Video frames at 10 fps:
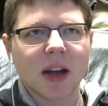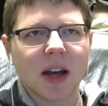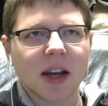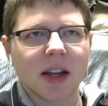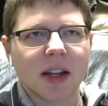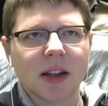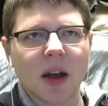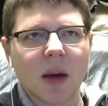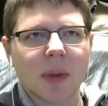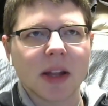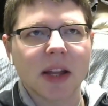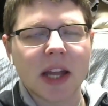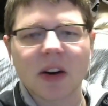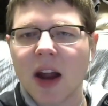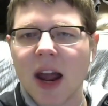a bit
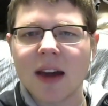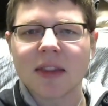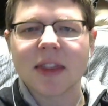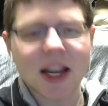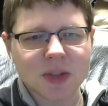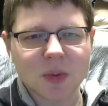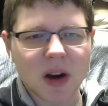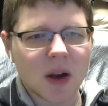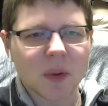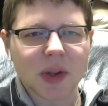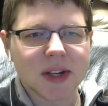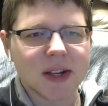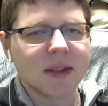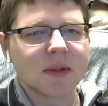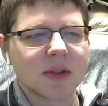later, and that's when I
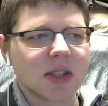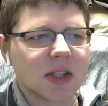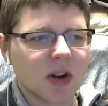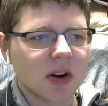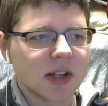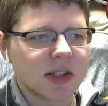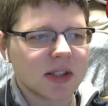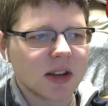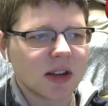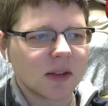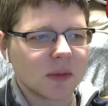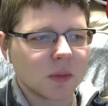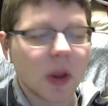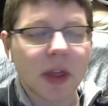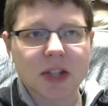really started to,
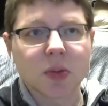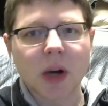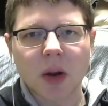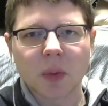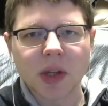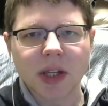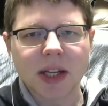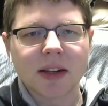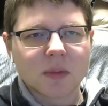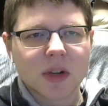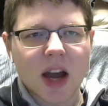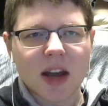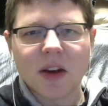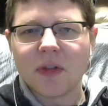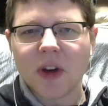well, that's when I really
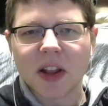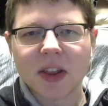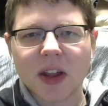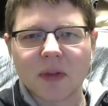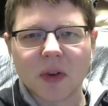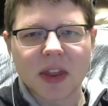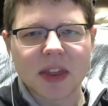kind of fell in love with